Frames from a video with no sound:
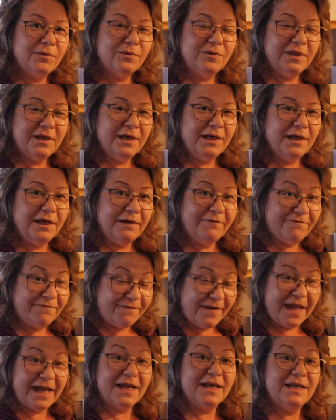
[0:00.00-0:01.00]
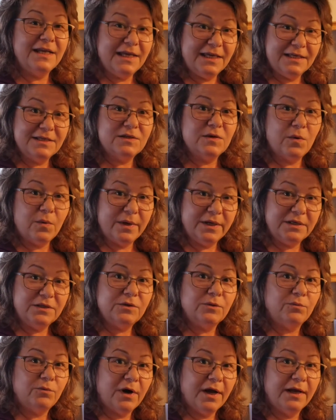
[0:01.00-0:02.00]
the fan is going
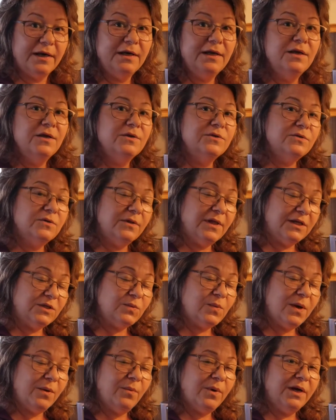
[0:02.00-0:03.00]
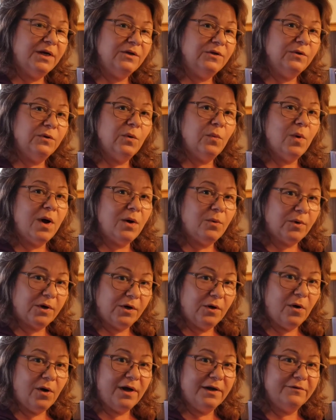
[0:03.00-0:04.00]
to run, so that's why I want to do it while we're
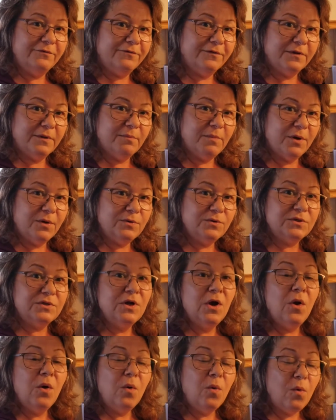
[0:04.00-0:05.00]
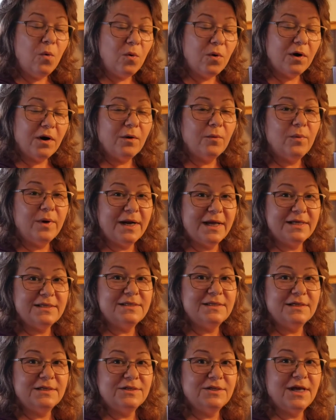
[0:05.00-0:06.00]
gone for the most. Or what I
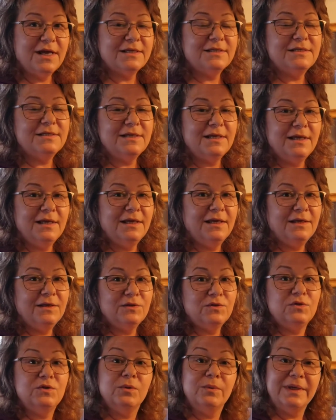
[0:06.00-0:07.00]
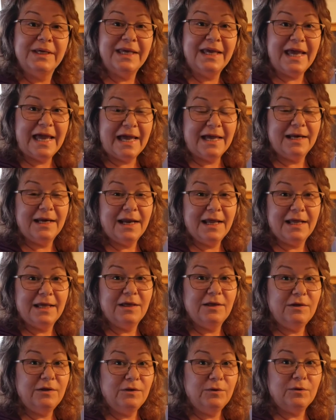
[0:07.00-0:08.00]
suggest is doing it at night.
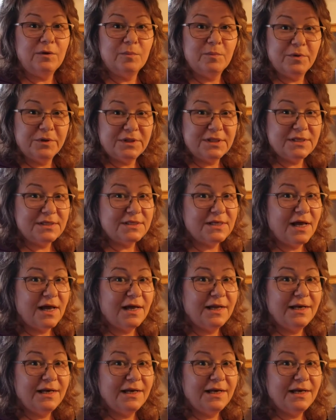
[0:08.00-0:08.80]
You can put this on,